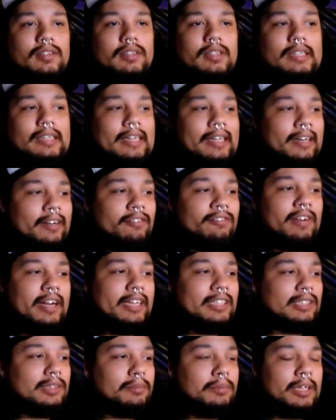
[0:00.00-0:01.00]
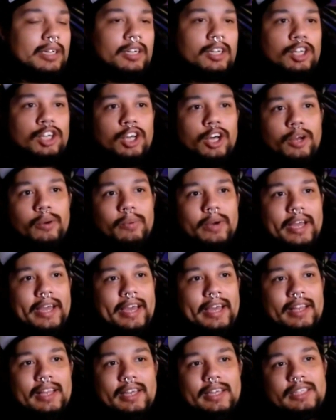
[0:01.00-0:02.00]
He didn't raise him in a good
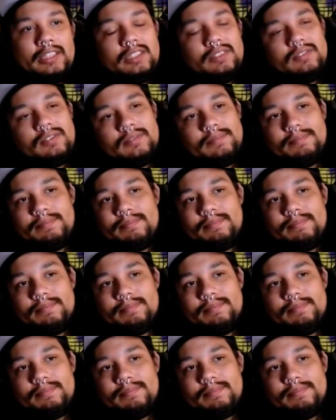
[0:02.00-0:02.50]
way, like he's...